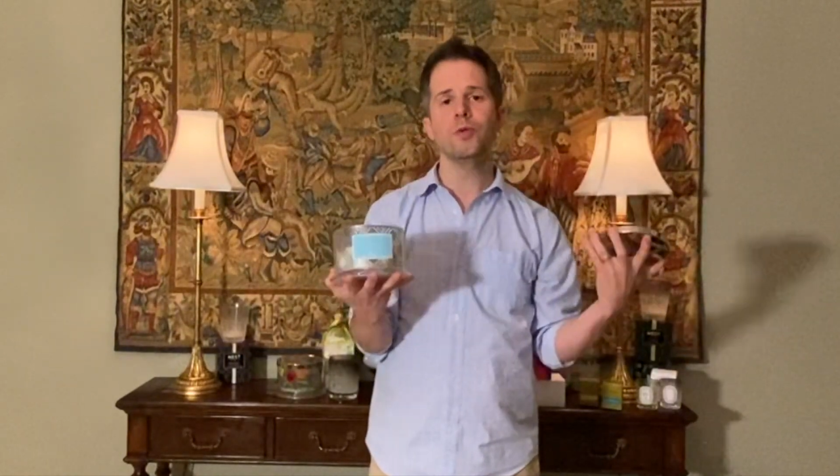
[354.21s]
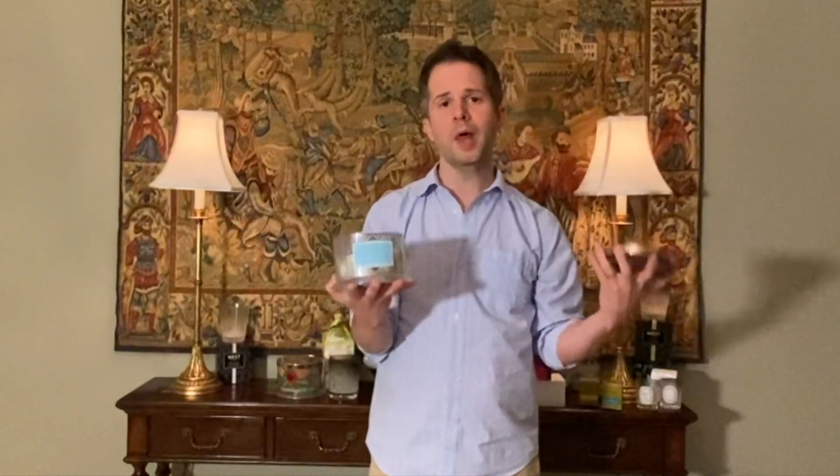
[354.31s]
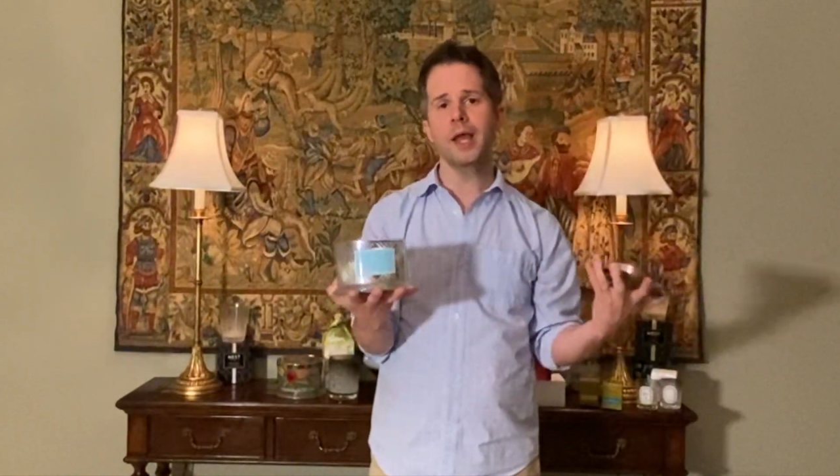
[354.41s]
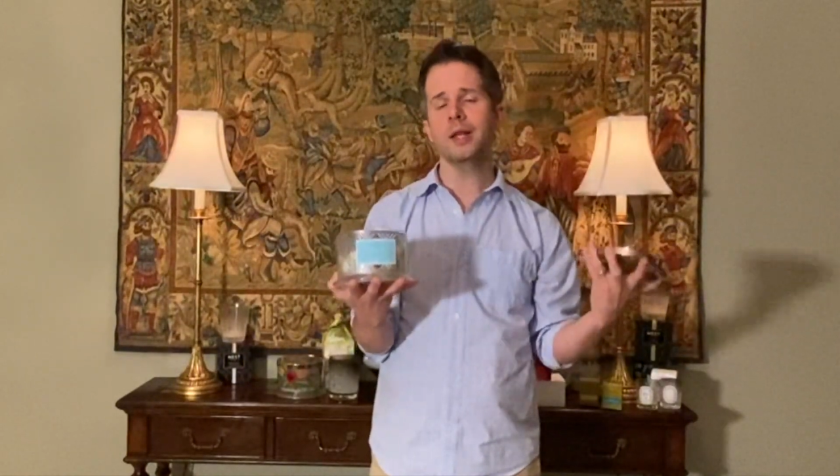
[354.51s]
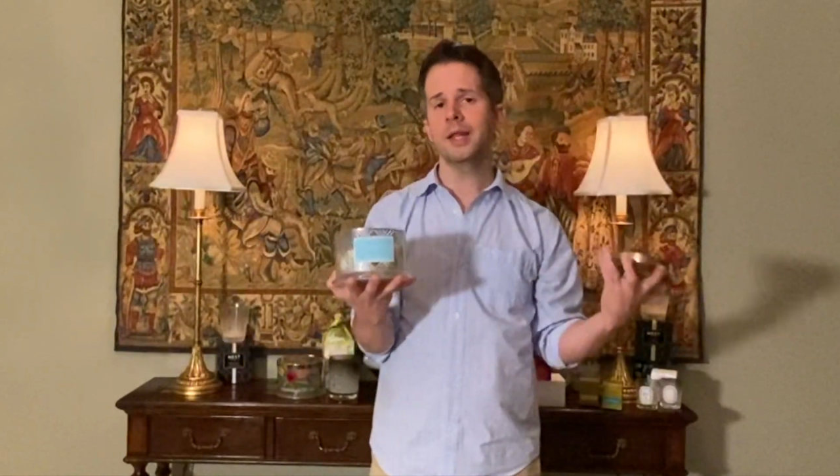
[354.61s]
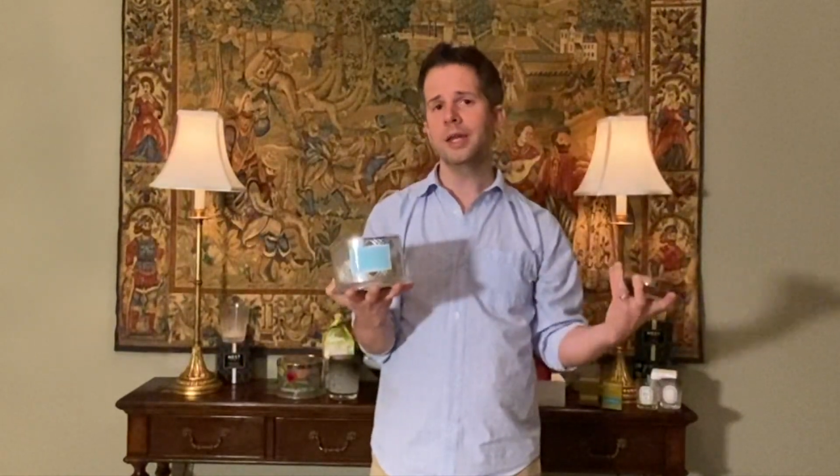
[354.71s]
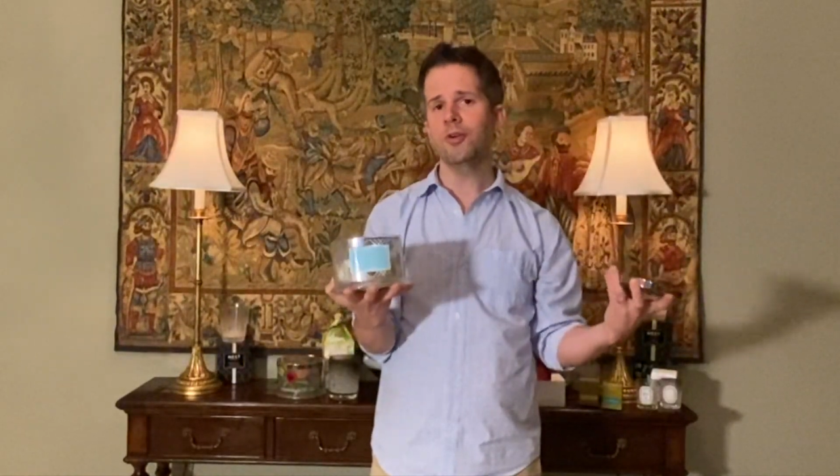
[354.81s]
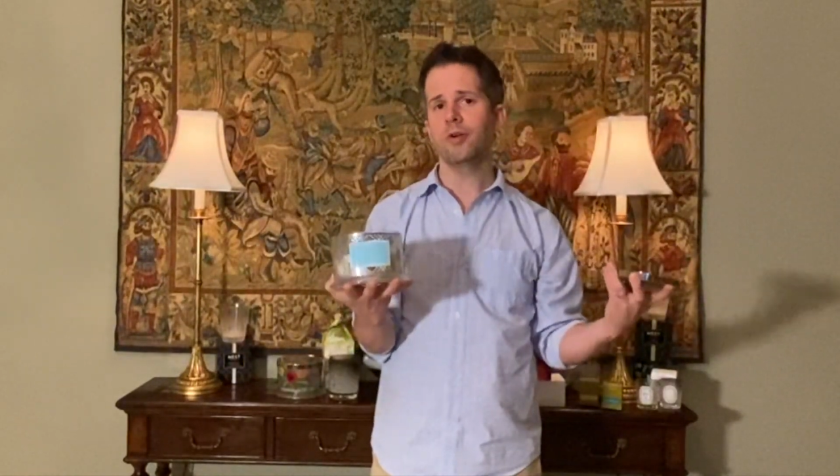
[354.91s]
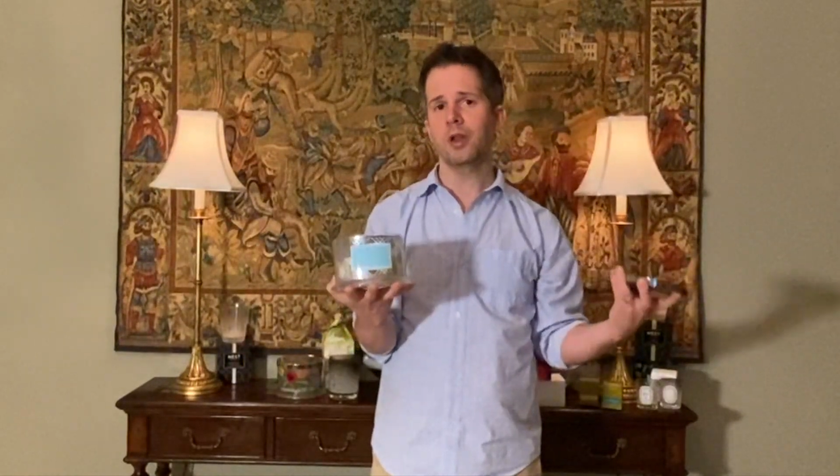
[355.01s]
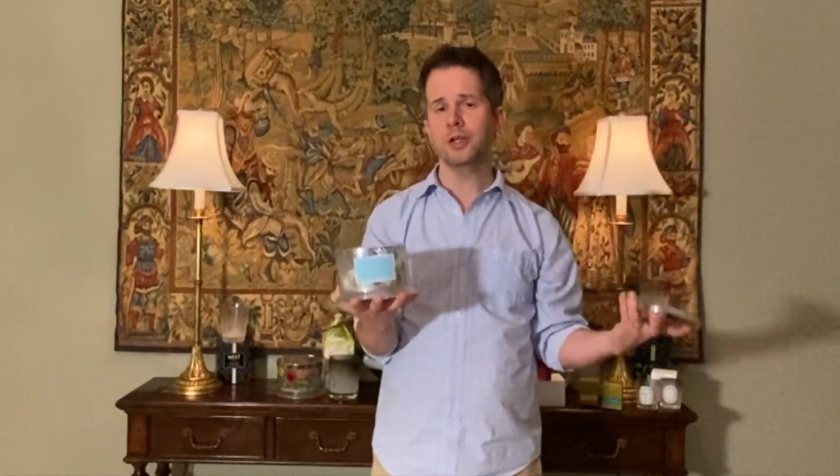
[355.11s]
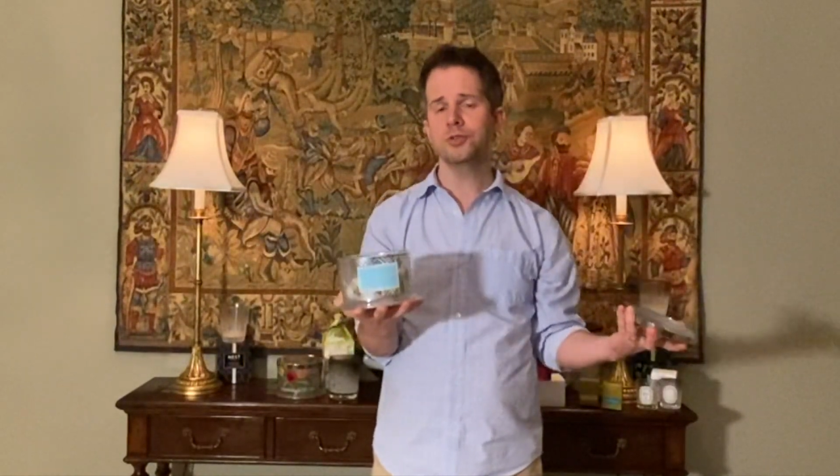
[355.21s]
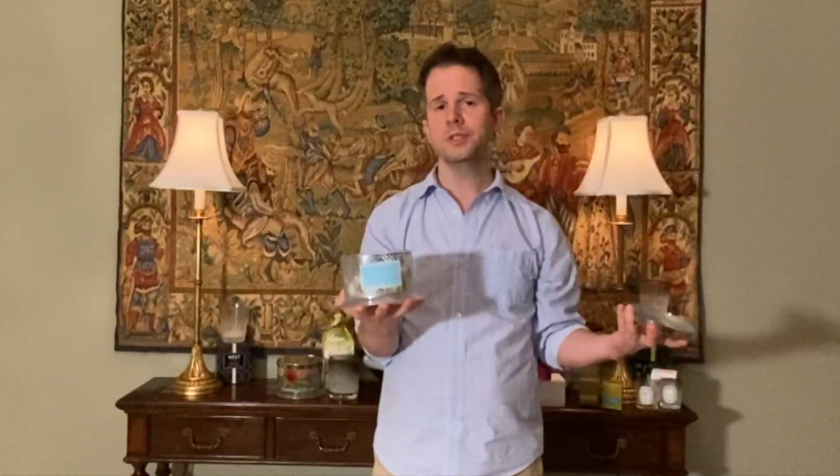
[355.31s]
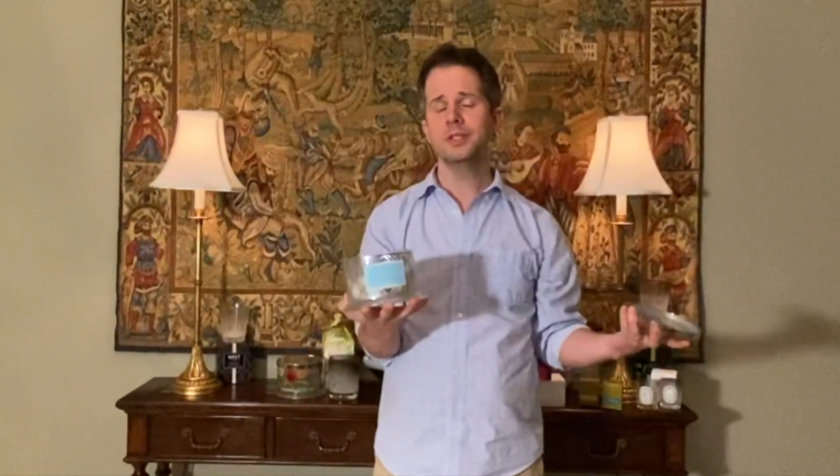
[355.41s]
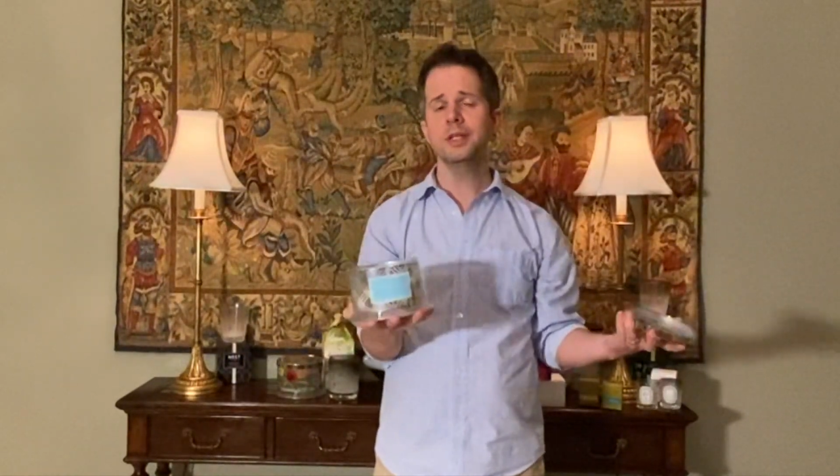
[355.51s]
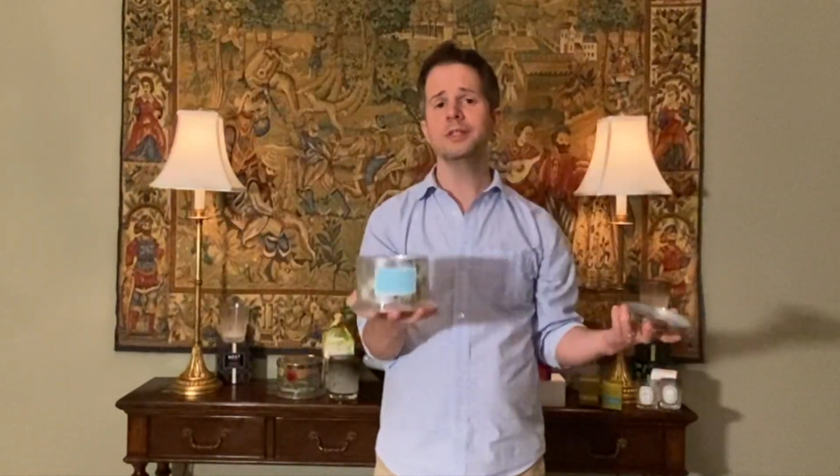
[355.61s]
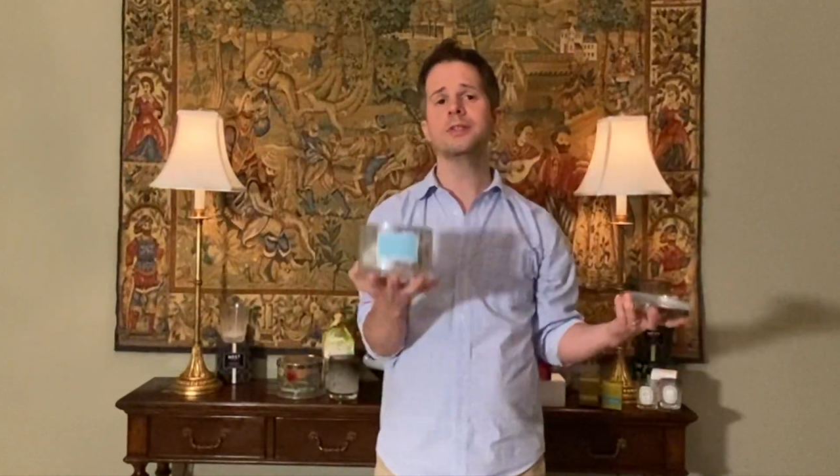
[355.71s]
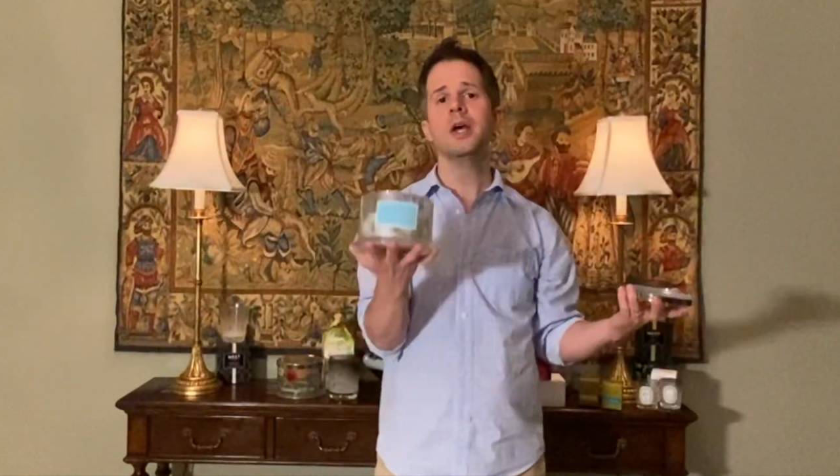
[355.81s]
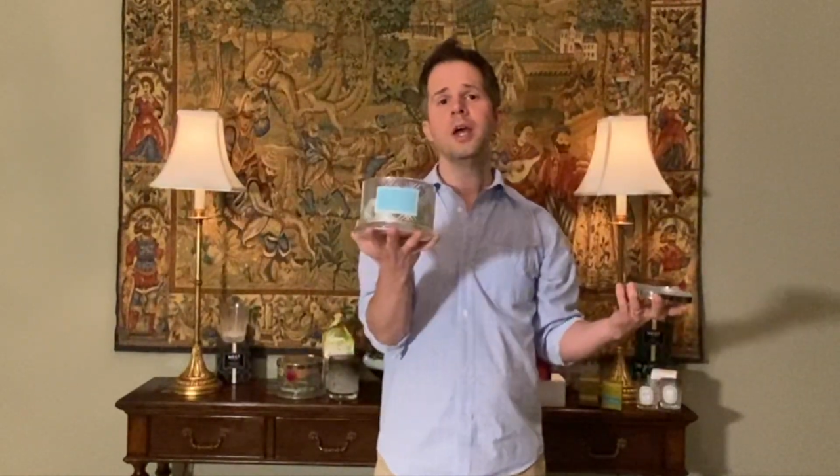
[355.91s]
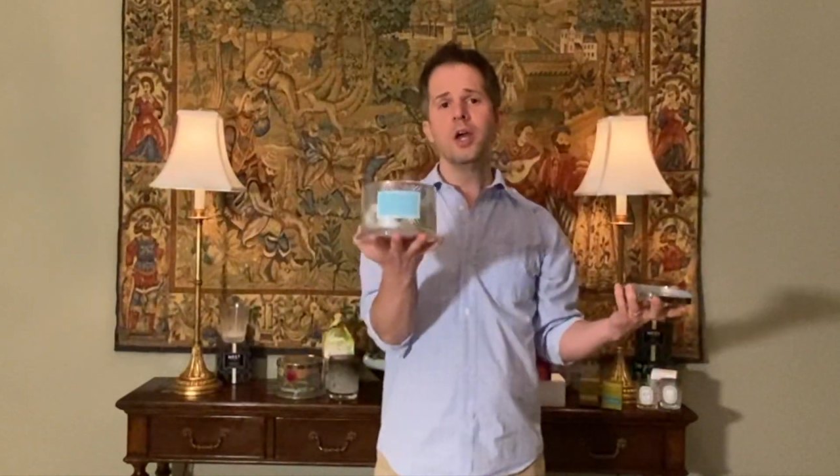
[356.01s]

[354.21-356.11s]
like linen or laundry scents,